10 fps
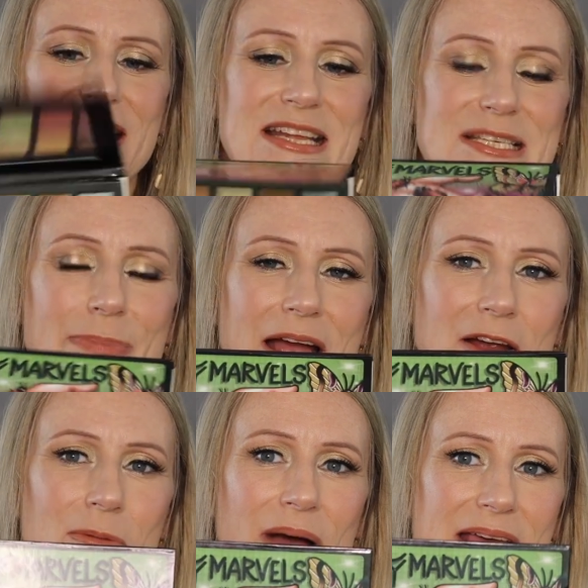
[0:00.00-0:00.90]

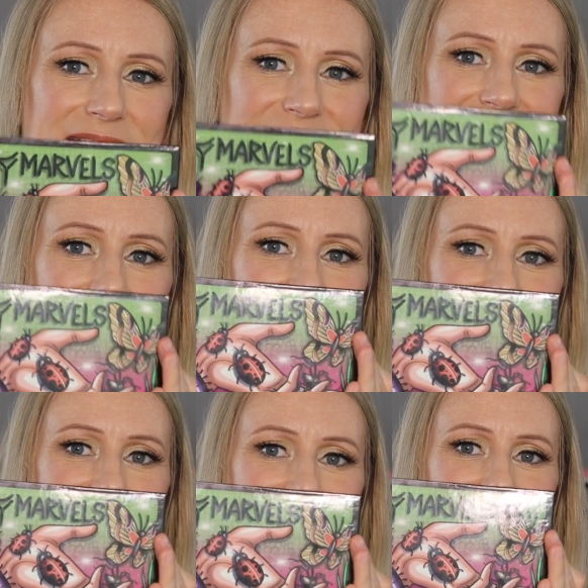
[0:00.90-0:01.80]
inspired by this
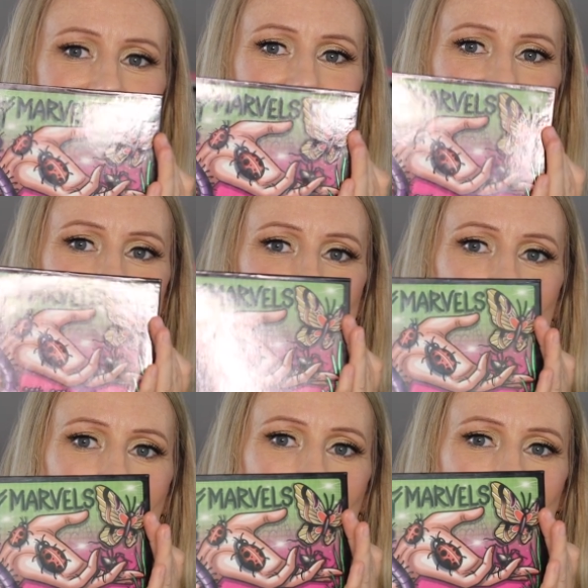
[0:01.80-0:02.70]
case
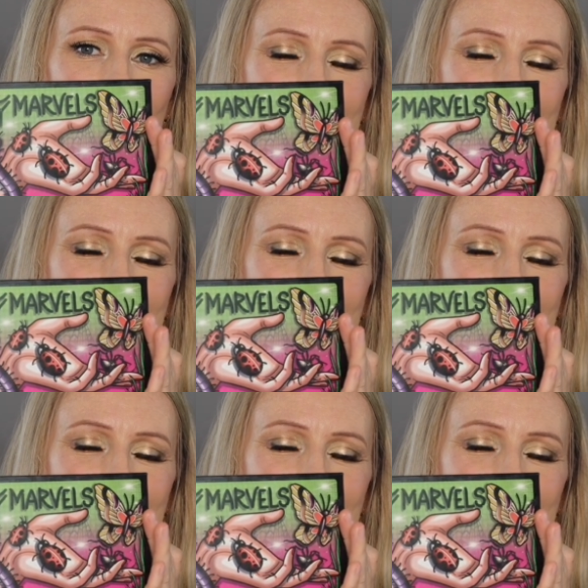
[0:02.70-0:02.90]
inspired by her